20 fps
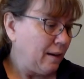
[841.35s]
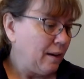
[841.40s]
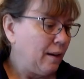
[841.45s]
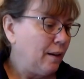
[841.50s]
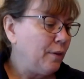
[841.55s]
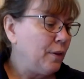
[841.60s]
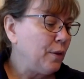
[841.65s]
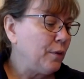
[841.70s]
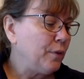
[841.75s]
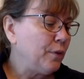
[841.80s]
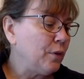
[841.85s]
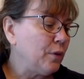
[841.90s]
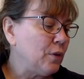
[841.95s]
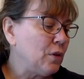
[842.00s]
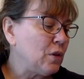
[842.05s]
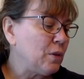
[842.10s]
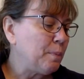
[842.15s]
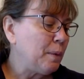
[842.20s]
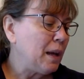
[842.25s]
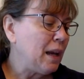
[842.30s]
of the
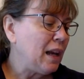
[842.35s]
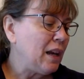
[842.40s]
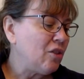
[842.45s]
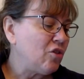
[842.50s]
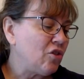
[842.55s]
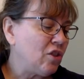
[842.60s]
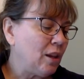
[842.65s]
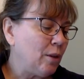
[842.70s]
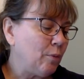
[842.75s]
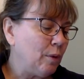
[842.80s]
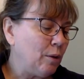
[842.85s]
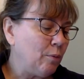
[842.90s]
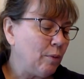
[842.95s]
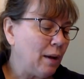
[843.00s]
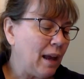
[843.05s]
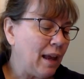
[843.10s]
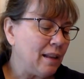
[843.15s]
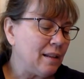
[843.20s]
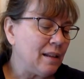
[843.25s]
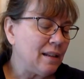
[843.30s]
first page that we read, and